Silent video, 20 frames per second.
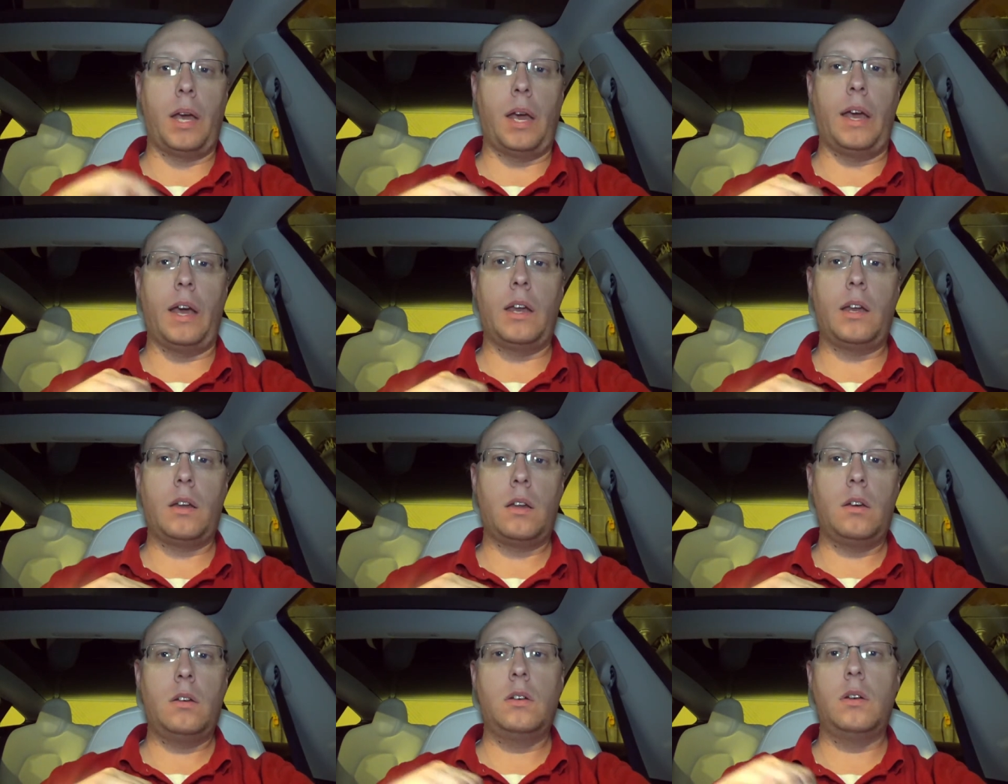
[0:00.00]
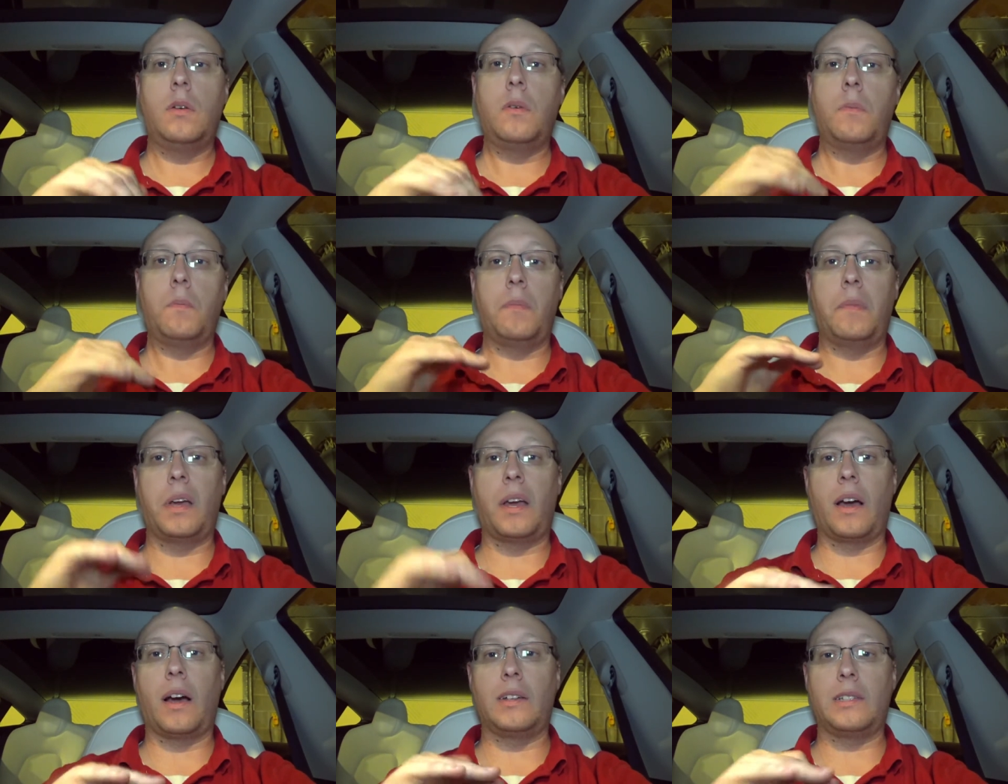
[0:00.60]
end
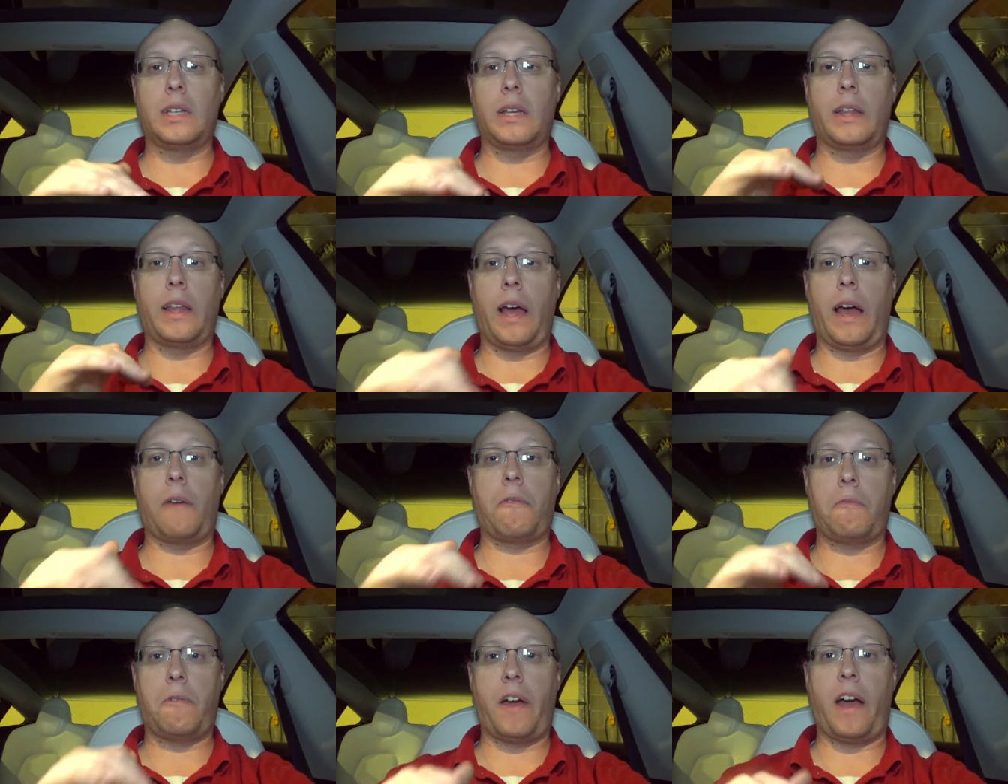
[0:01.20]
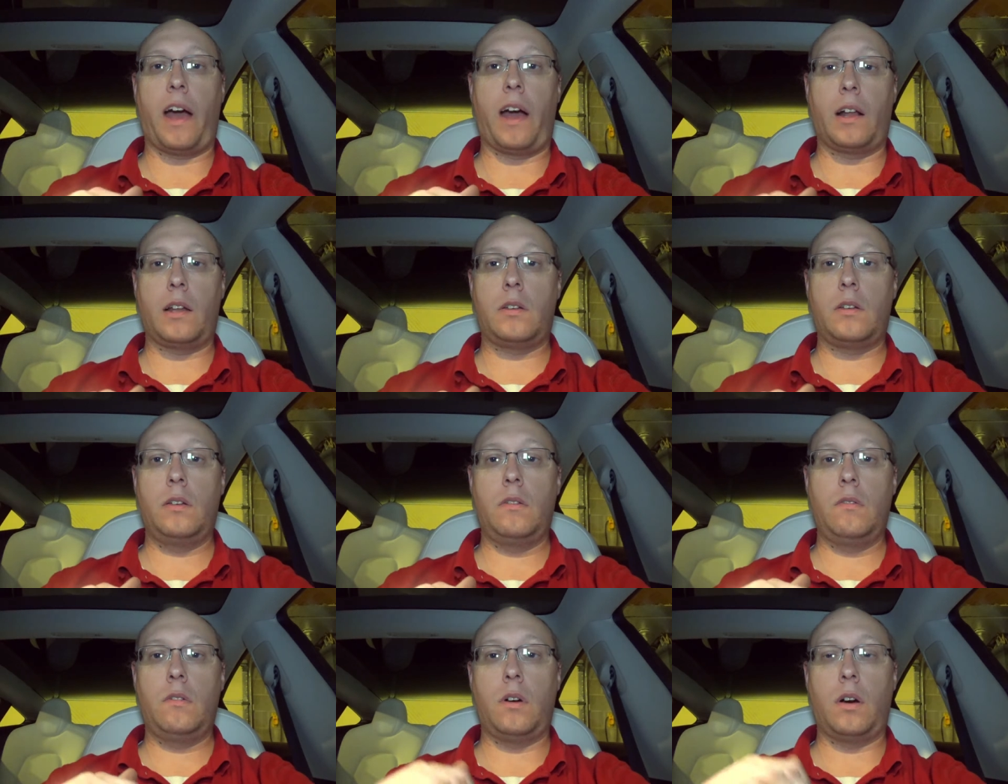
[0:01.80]
because of that fact.